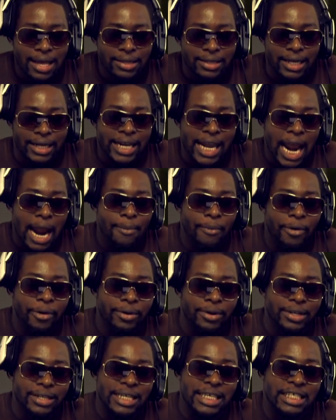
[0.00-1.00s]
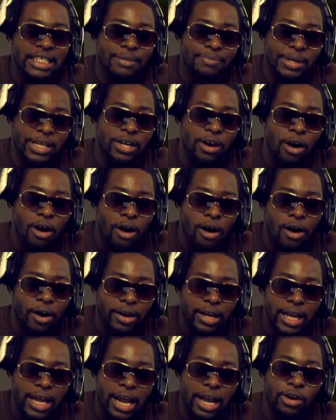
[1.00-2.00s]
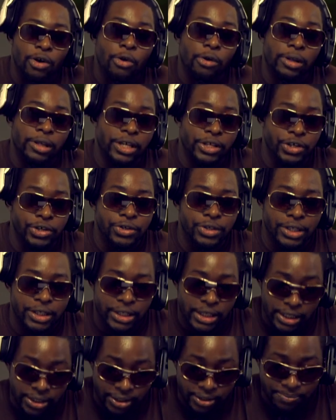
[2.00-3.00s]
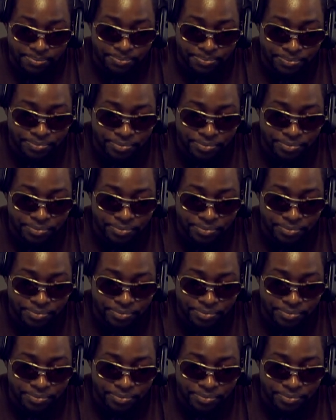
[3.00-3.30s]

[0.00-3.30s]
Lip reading: The camera needs to be on in order to use the system.